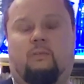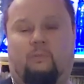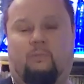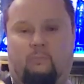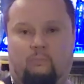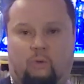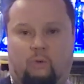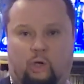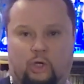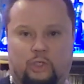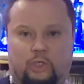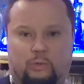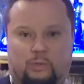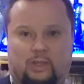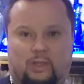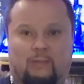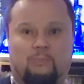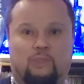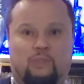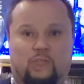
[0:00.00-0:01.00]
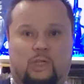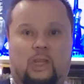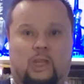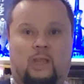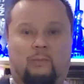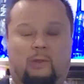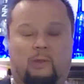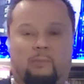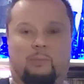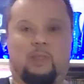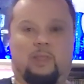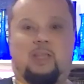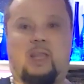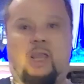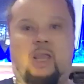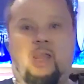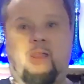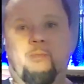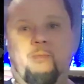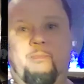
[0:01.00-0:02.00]
merged with M G M and
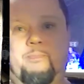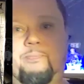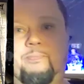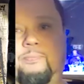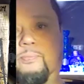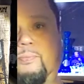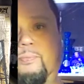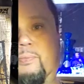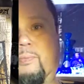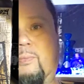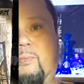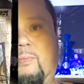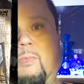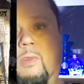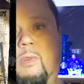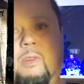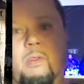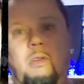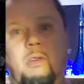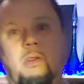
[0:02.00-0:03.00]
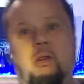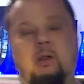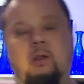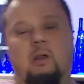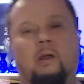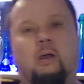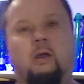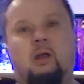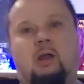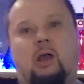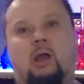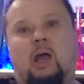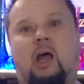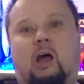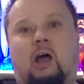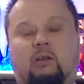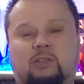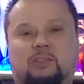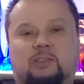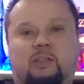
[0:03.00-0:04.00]
became uh, a
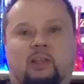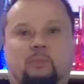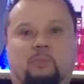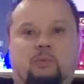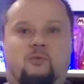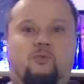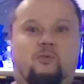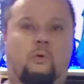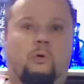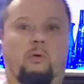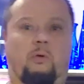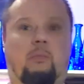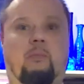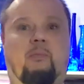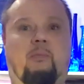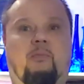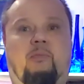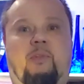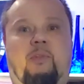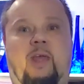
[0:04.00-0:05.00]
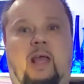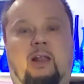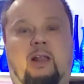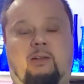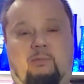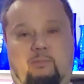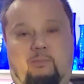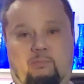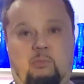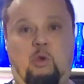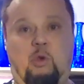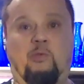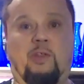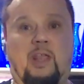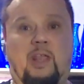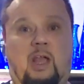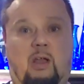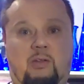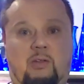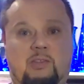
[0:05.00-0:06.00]
house label for that movie
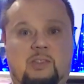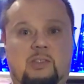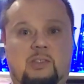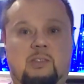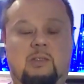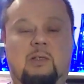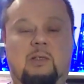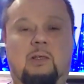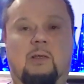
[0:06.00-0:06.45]
house.